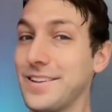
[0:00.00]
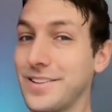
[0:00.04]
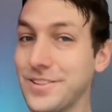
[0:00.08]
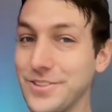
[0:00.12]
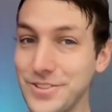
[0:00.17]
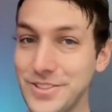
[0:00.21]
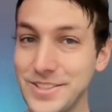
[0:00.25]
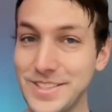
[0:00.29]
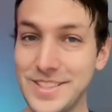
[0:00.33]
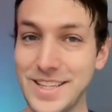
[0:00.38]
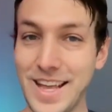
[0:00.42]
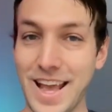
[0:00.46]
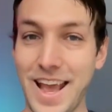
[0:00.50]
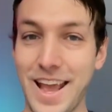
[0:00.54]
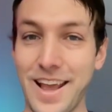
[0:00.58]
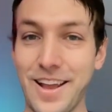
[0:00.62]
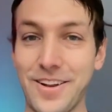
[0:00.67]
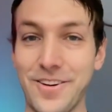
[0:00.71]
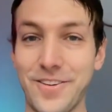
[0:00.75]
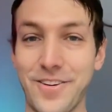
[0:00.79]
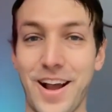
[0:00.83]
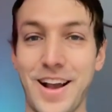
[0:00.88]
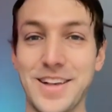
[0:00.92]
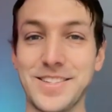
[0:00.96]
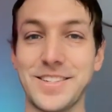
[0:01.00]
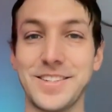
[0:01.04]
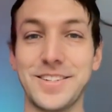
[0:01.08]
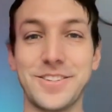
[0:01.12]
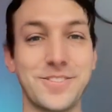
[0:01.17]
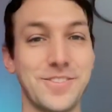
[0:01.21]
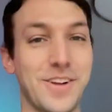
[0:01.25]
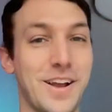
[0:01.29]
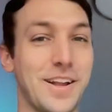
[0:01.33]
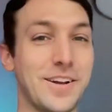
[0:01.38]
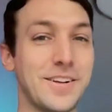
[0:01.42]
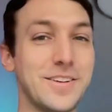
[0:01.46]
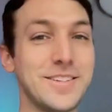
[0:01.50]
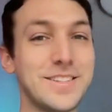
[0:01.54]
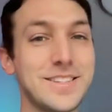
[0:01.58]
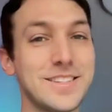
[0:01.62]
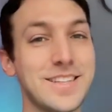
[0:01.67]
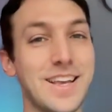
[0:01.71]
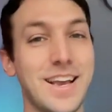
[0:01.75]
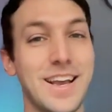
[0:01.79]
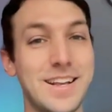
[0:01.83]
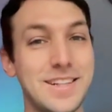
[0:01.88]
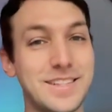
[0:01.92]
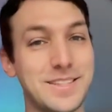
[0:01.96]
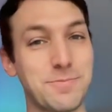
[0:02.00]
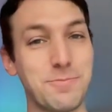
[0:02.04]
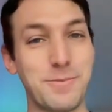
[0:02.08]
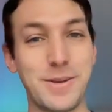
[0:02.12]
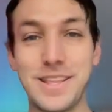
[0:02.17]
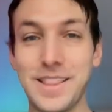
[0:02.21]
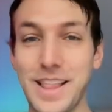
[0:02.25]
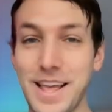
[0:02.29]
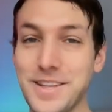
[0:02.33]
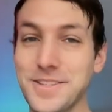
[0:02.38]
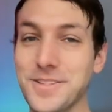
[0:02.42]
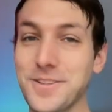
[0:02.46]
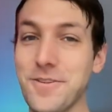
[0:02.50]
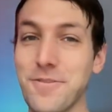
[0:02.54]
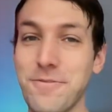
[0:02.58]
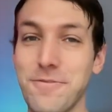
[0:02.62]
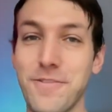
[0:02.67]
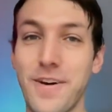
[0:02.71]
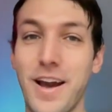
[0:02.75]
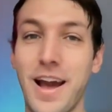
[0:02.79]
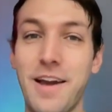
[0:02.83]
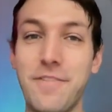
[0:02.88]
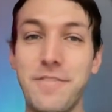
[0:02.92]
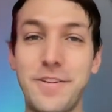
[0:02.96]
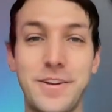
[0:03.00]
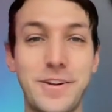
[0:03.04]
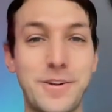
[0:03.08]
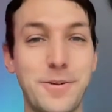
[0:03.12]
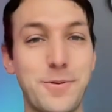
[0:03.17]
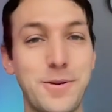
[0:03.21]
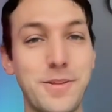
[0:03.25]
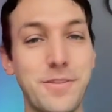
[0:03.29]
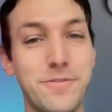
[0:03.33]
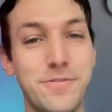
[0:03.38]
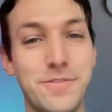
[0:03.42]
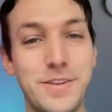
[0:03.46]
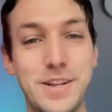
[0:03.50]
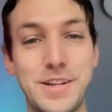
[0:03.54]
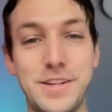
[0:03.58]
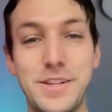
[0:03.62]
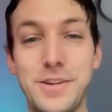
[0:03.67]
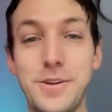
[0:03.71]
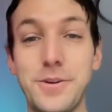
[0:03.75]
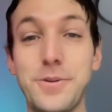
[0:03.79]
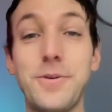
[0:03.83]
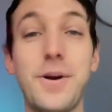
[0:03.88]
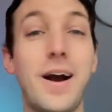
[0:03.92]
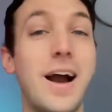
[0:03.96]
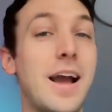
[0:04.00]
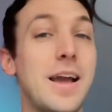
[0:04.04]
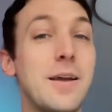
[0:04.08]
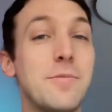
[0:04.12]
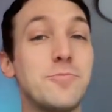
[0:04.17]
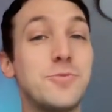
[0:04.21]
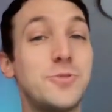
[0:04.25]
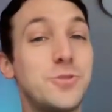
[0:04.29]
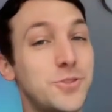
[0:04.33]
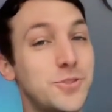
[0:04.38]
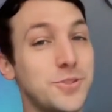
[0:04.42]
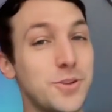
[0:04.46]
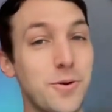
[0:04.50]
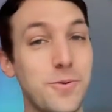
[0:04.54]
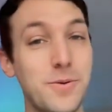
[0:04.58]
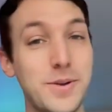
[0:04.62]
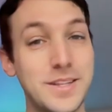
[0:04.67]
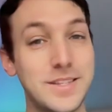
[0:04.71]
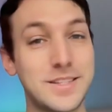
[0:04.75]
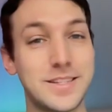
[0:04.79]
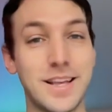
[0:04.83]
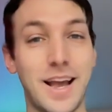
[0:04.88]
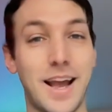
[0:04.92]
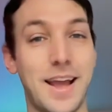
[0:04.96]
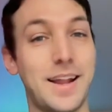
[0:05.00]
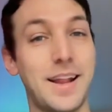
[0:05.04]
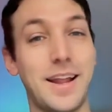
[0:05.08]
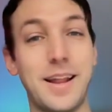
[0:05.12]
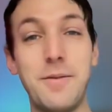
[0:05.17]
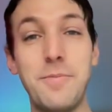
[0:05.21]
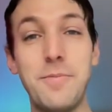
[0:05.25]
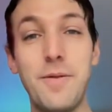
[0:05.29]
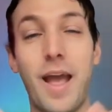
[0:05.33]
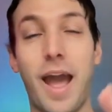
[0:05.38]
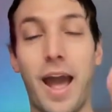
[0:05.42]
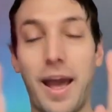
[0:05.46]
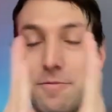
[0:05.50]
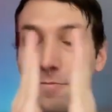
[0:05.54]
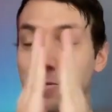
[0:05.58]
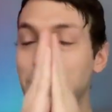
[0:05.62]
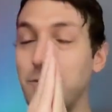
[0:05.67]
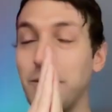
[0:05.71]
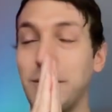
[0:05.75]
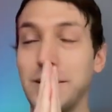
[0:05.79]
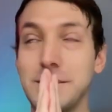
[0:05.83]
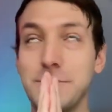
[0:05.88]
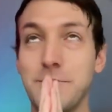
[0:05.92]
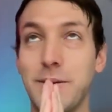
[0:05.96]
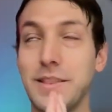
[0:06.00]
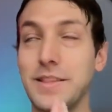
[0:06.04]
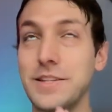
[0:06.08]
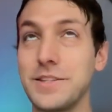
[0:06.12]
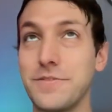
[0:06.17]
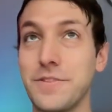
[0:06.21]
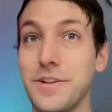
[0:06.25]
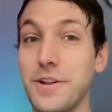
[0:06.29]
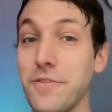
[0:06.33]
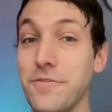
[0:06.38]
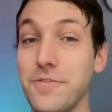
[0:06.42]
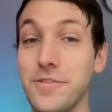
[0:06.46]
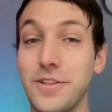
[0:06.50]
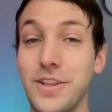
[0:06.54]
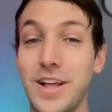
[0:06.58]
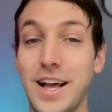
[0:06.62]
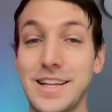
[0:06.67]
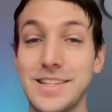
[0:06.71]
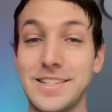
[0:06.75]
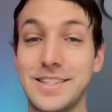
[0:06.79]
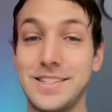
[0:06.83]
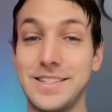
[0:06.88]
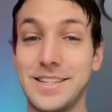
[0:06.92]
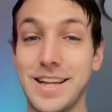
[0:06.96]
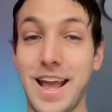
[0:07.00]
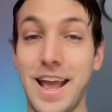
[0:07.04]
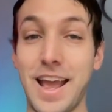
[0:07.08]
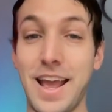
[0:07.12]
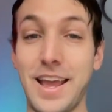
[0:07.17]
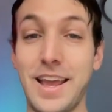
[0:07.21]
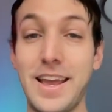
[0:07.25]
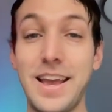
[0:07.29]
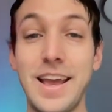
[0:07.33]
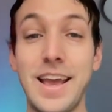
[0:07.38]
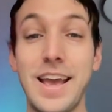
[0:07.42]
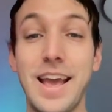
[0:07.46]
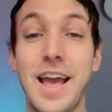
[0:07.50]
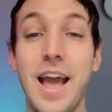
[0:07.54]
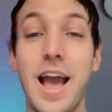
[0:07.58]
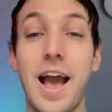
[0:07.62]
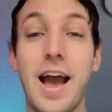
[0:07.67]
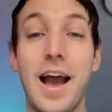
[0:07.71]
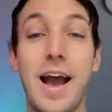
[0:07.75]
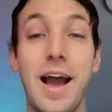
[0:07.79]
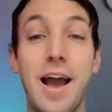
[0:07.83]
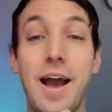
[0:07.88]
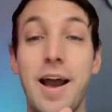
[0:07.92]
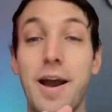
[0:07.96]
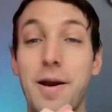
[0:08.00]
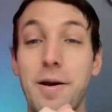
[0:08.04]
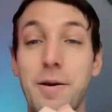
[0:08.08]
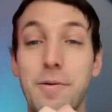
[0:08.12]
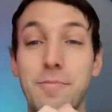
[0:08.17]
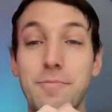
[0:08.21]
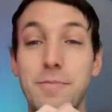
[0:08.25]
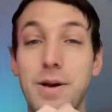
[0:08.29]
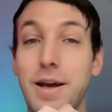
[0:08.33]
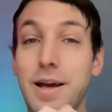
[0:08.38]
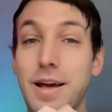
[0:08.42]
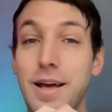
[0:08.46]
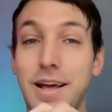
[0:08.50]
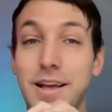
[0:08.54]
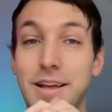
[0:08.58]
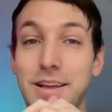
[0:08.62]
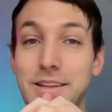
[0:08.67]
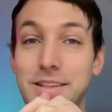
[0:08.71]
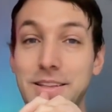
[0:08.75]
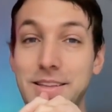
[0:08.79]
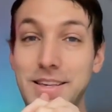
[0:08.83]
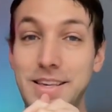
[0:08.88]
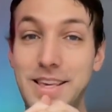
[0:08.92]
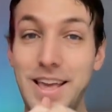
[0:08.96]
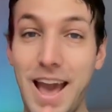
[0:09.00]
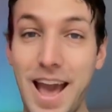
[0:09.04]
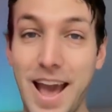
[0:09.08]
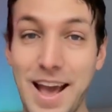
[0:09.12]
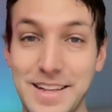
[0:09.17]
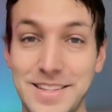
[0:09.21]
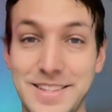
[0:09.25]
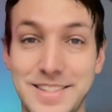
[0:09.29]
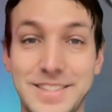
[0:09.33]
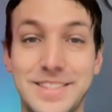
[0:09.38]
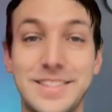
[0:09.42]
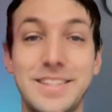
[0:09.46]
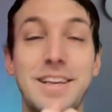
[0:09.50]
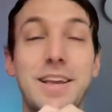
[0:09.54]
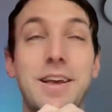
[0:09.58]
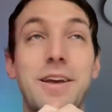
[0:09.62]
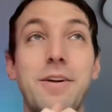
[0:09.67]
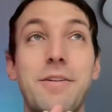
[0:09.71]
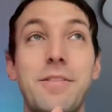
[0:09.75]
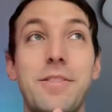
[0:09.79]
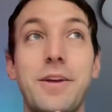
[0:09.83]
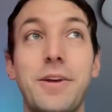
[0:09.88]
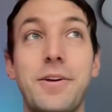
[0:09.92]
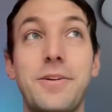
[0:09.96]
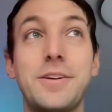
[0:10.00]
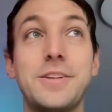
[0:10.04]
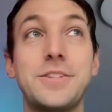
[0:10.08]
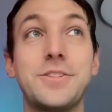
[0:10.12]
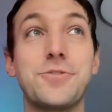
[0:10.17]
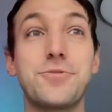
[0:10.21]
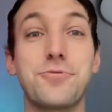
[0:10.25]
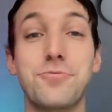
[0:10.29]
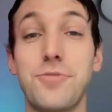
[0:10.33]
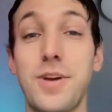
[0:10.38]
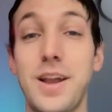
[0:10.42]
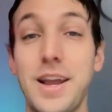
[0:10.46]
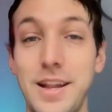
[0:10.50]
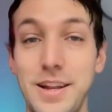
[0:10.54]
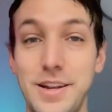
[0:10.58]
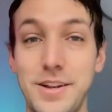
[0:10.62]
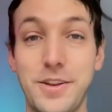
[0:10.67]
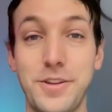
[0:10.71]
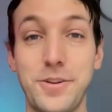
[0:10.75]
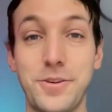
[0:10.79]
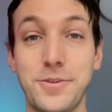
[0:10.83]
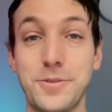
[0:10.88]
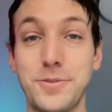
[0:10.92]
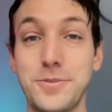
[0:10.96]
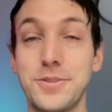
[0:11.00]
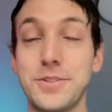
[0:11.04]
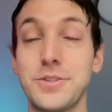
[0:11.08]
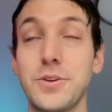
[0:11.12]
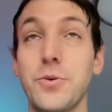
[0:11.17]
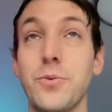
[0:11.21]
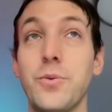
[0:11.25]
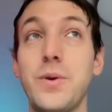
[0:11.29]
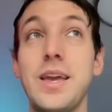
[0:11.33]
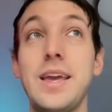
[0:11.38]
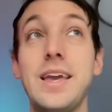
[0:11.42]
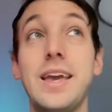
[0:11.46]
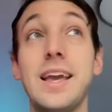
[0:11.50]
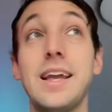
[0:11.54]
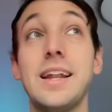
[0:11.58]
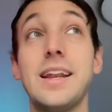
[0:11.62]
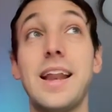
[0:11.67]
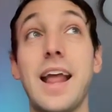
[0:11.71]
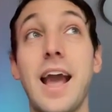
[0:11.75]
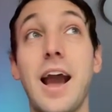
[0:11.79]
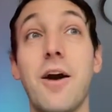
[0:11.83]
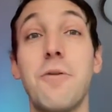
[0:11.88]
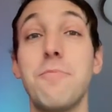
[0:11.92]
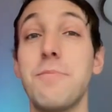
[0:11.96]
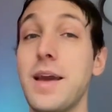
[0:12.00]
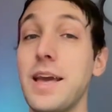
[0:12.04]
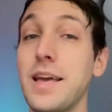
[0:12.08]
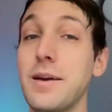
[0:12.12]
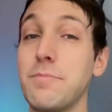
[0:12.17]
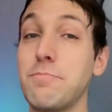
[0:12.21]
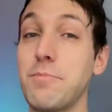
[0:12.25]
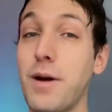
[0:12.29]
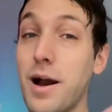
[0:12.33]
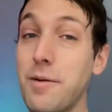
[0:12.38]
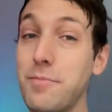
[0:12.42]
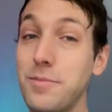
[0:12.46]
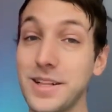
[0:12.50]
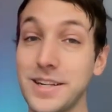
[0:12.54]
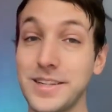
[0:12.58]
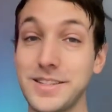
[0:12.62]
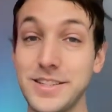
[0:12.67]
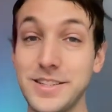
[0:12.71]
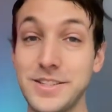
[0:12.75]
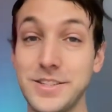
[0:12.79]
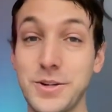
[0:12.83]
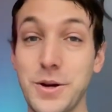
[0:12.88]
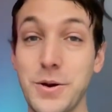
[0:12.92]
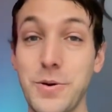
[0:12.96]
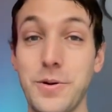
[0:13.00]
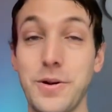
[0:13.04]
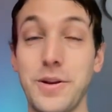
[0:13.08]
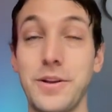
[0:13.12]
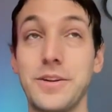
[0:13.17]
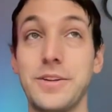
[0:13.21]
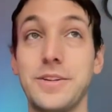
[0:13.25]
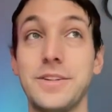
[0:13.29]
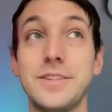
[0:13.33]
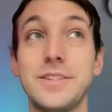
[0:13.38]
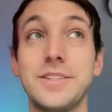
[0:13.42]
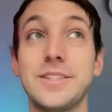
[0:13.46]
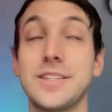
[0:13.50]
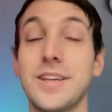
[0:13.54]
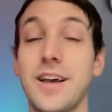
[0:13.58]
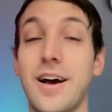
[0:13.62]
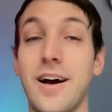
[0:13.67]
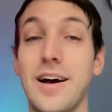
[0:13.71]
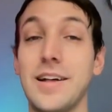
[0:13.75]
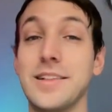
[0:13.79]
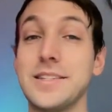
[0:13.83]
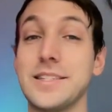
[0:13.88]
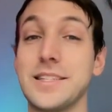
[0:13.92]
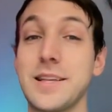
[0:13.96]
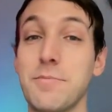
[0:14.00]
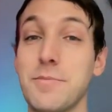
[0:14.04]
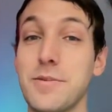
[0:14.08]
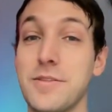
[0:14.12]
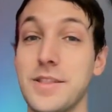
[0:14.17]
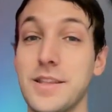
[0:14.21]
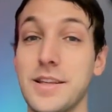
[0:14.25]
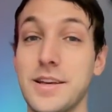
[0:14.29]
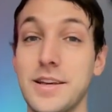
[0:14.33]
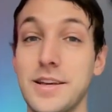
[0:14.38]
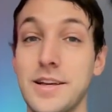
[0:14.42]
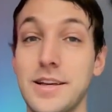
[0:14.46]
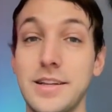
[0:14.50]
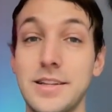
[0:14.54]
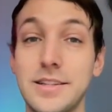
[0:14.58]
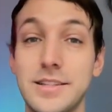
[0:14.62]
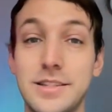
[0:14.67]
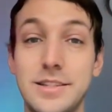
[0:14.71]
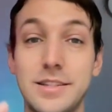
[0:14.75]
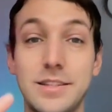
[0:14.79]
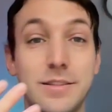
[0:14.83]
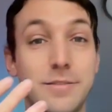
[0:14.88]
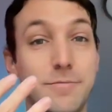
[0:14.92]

Good day, Horizon creators. It's me, Lexo5 here with Vidyuu. I am so excited. I've been wanting to make this video for the last day. Yes, there is great news. We can now make public tutorials on some of the